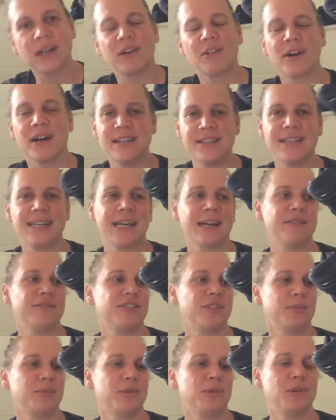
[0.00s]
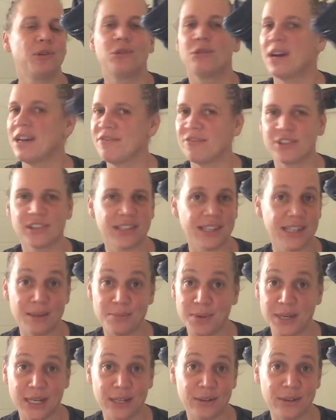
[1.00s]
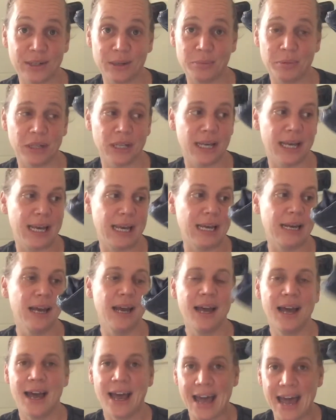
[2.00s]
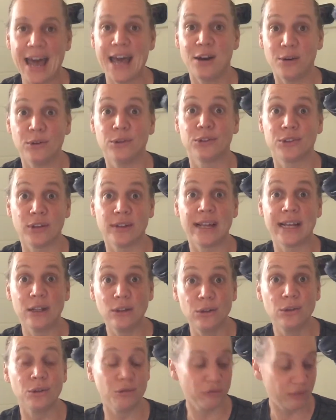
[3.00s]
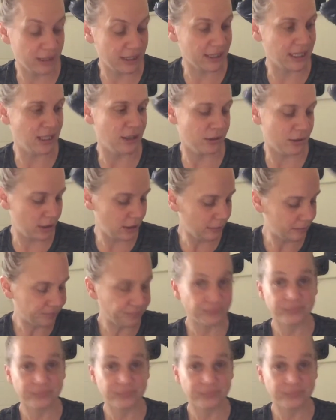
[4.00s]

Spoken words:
crazy comfortable, great for sleeping in on the plane, and also they look really good.